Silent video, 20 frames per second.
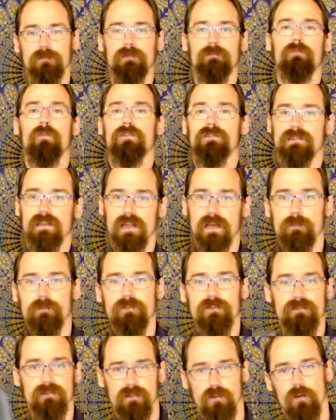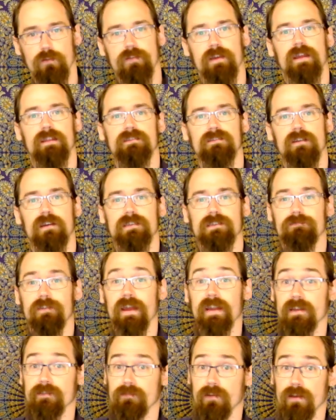most LARPs use an offhand size of
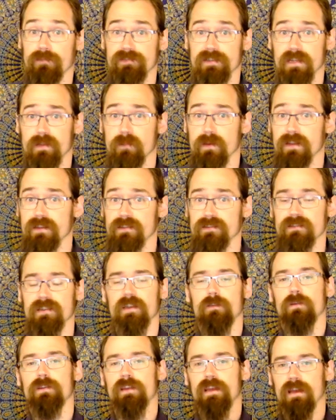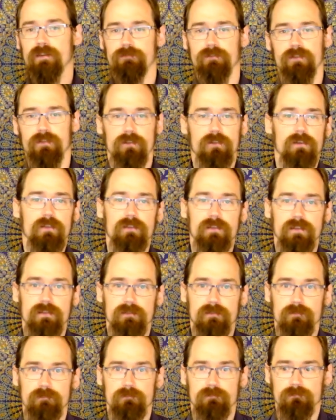85 centimetres, and when you haven't got
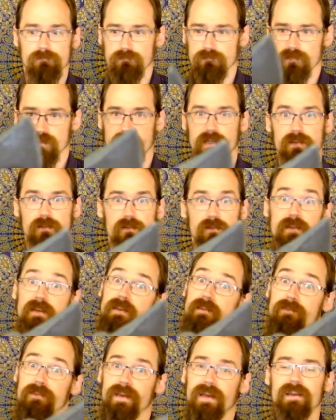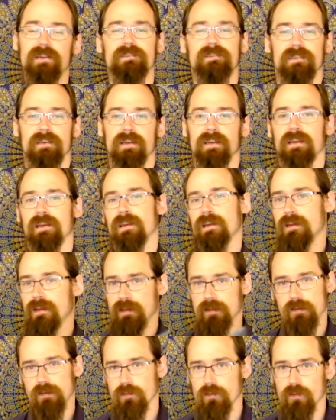steel on the end of the axe,
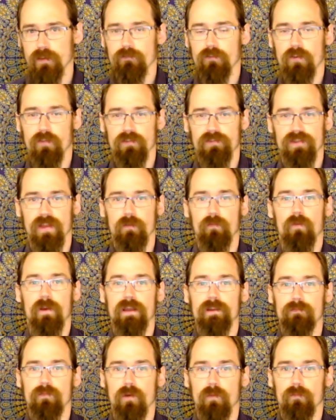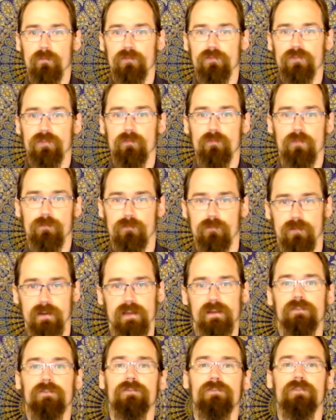you haven't got the same weight problems to move
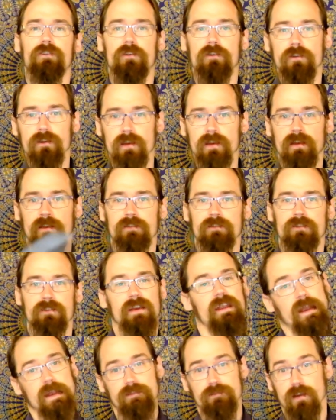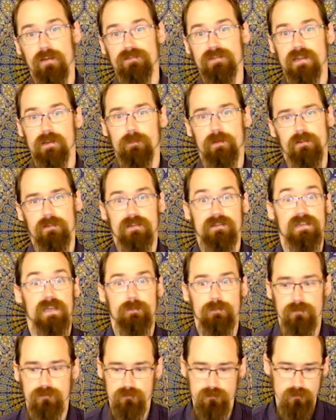around, so an 85 centimetre
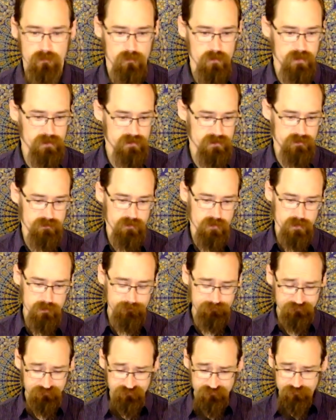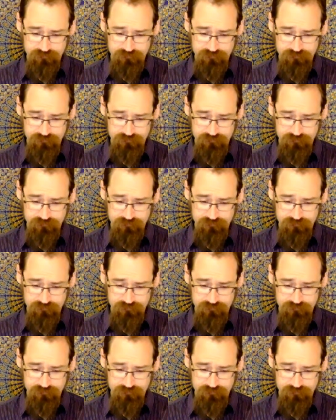example will work just fine.